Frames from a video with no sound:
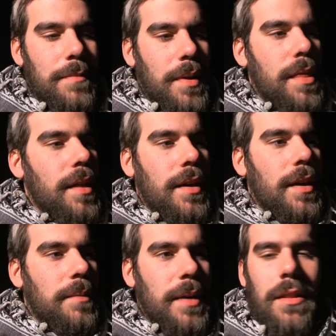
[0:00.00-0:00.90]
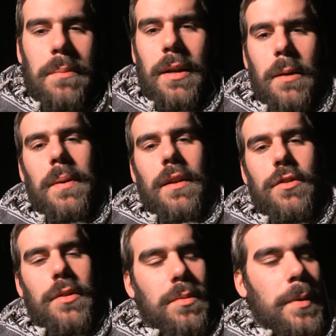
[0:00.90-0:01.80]
been thinking about the bigger
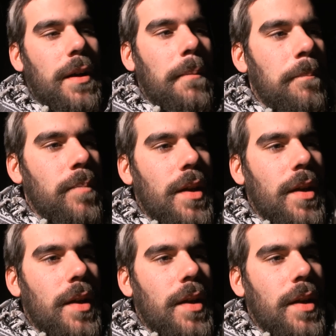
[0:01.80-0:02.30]
picture as well